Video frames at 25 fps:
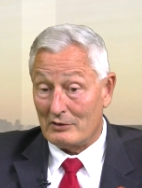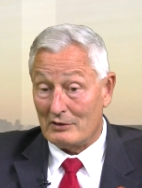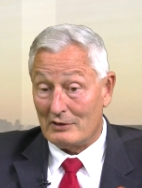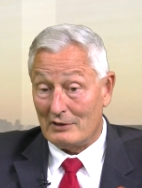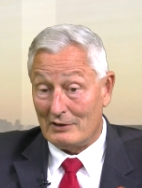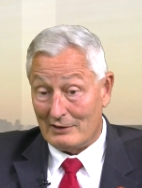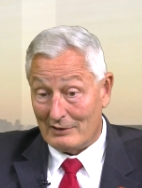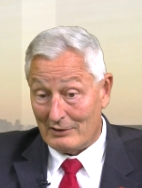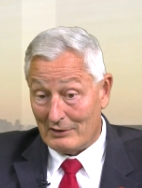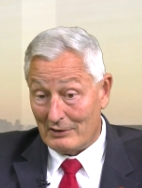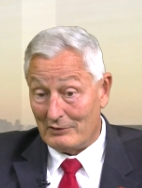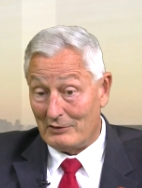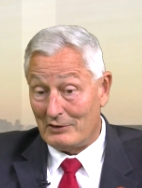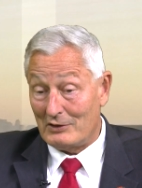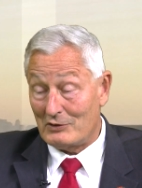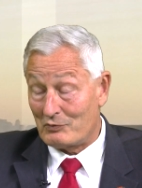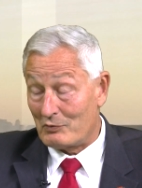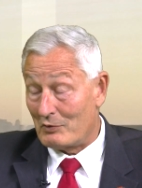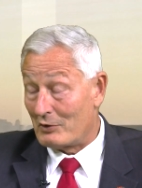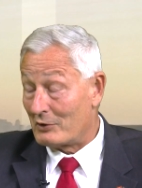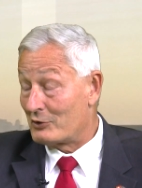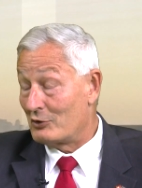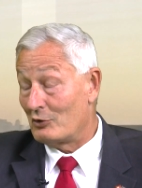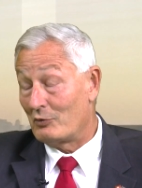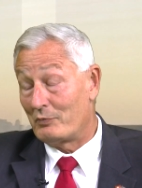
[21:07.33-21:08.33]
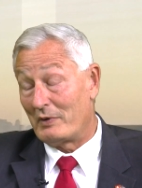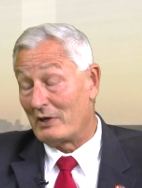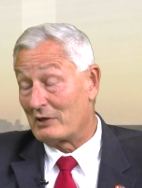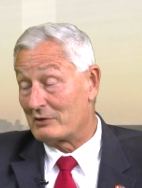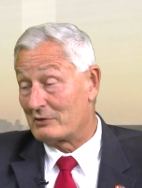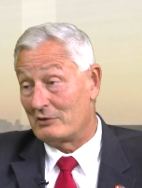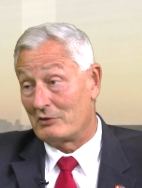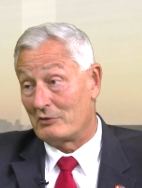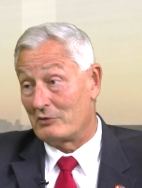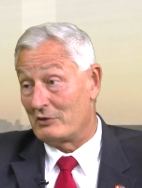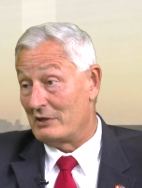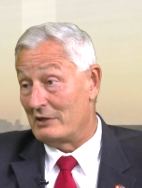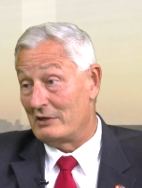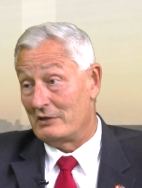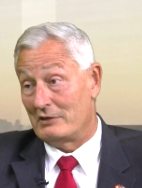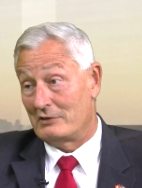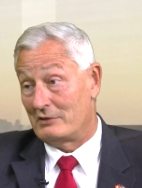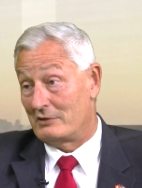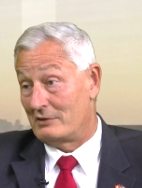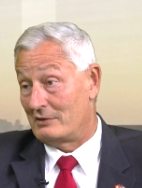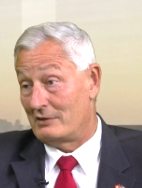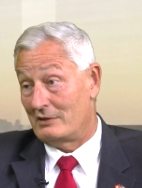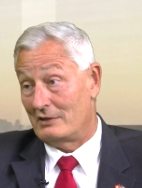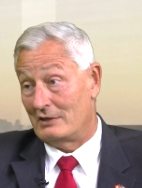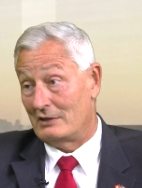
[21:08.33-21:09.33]
in this work, your partner
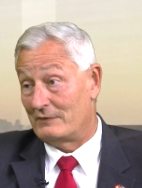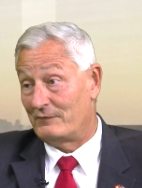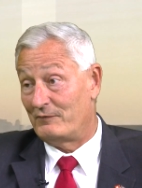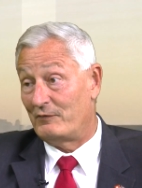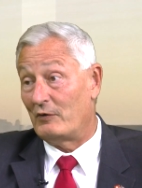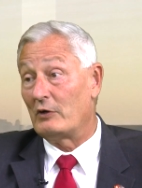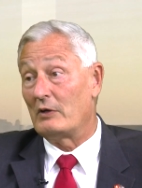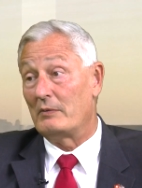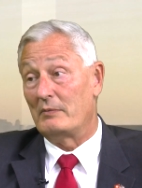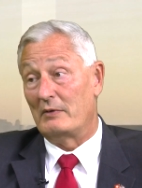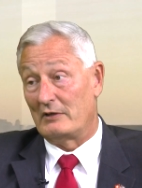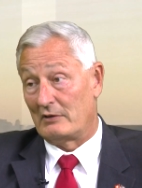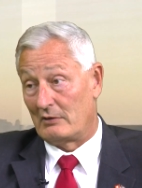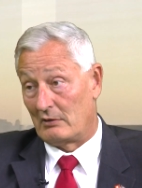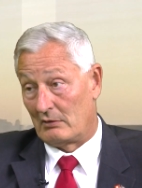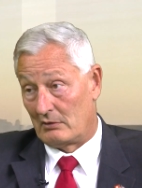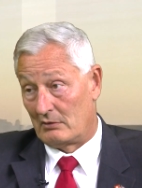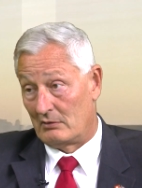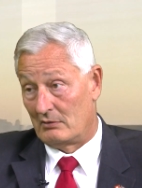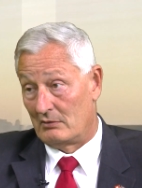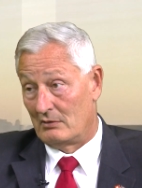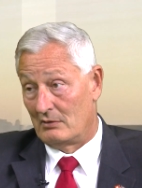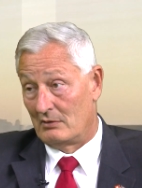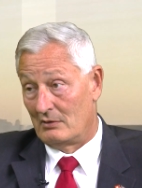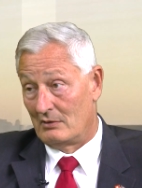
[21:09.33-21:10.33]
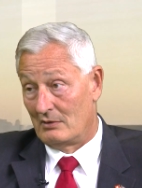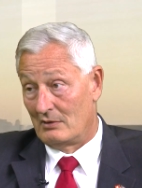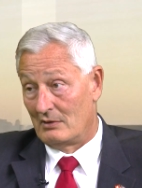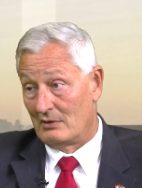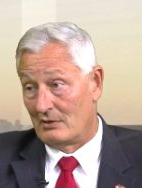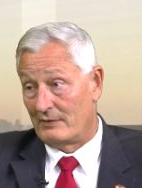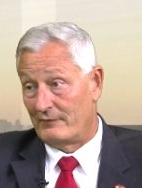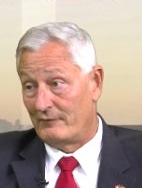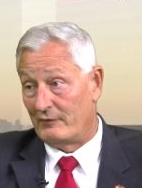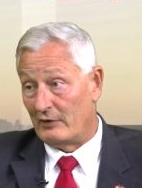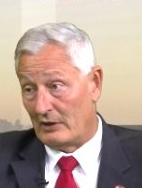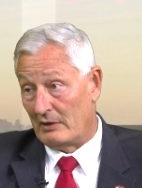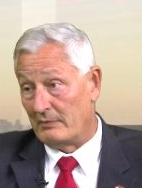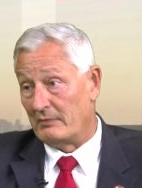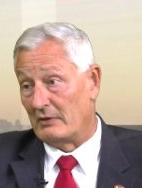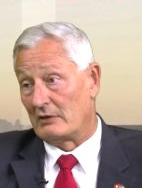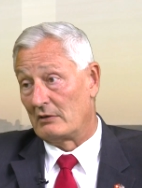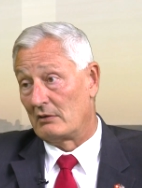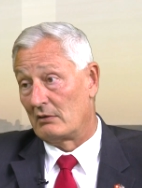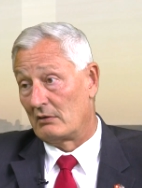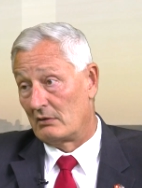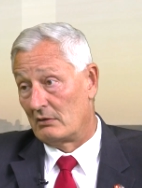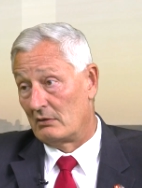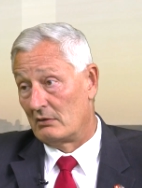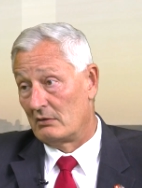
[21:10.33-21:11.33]
is fundamental. Right.
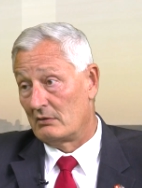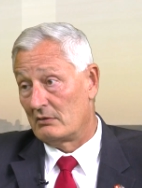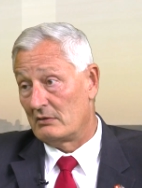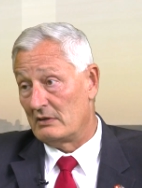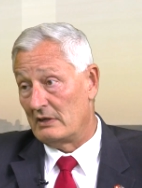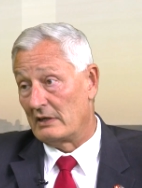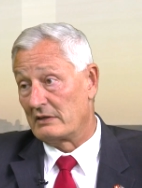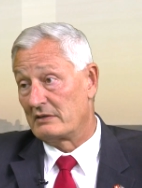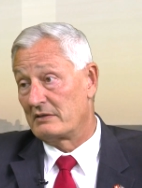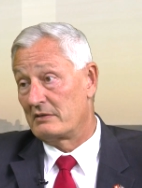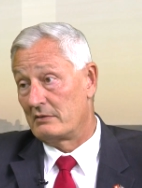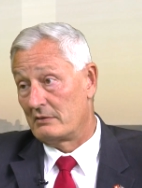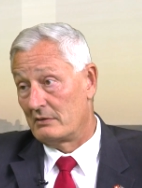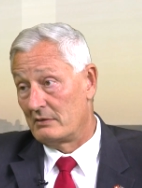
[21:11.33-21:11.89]
Fundamental, yes.